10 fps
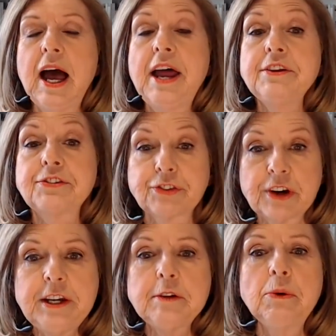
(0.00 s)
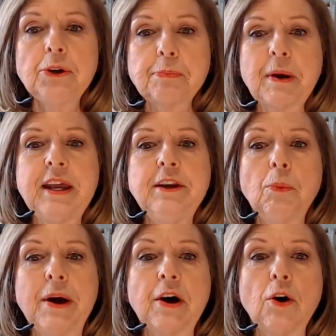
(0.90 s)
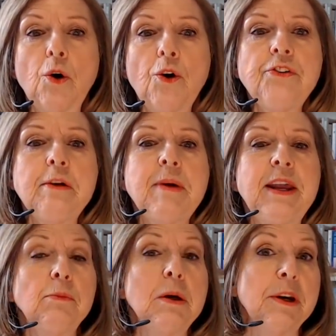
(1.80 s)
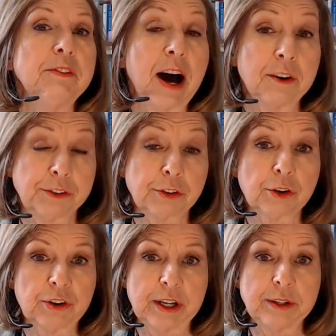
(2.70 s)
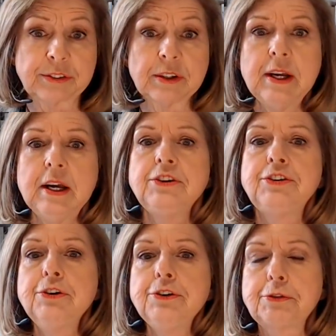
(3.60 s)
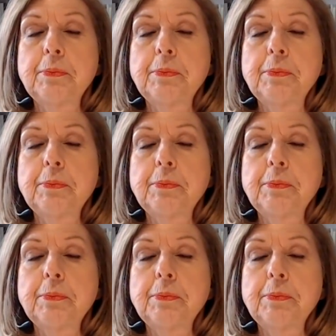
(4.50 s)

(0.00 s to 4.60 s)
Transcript: and his freedom will depend on whether ordinary men and women of our juries choose to